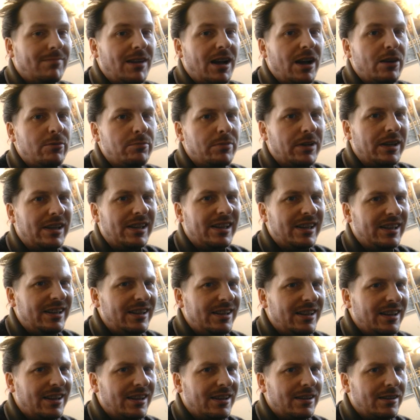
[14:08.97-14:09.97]
I've been
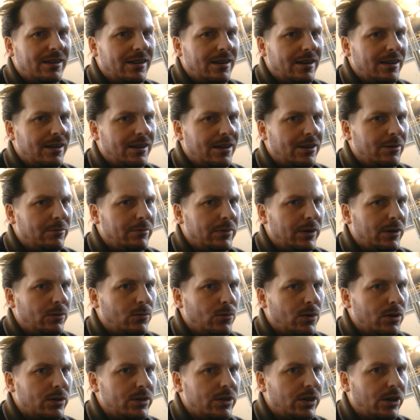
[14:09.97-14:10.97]
eating and I've been
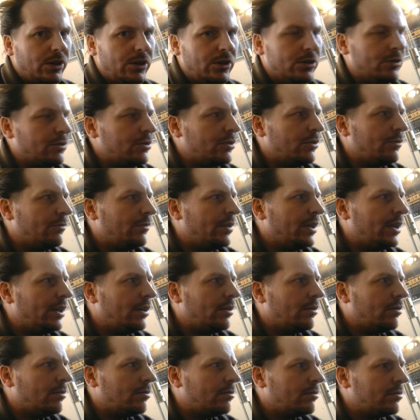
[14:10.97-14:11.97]
watching YouTube
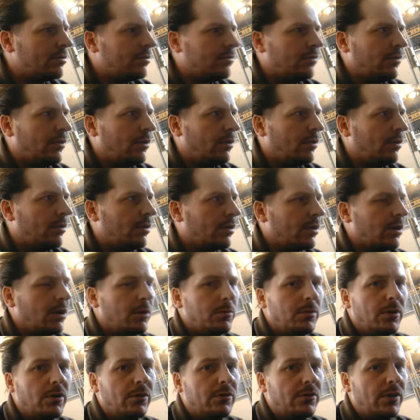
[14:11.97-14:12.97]
videos for a
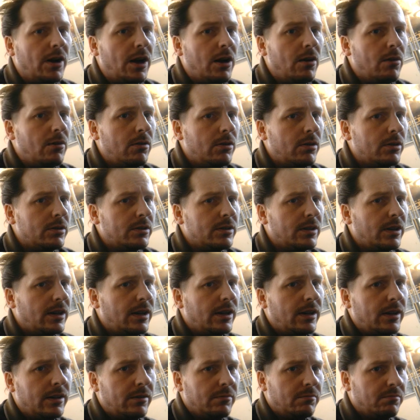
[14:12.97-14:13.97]
couple of hours,
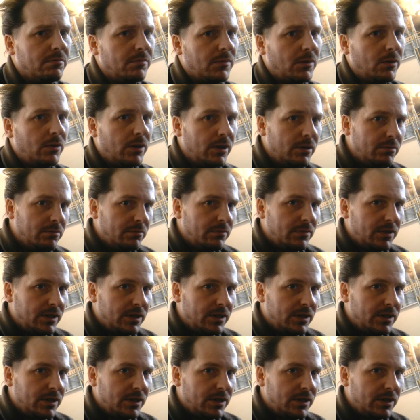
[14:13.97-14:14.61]
and well,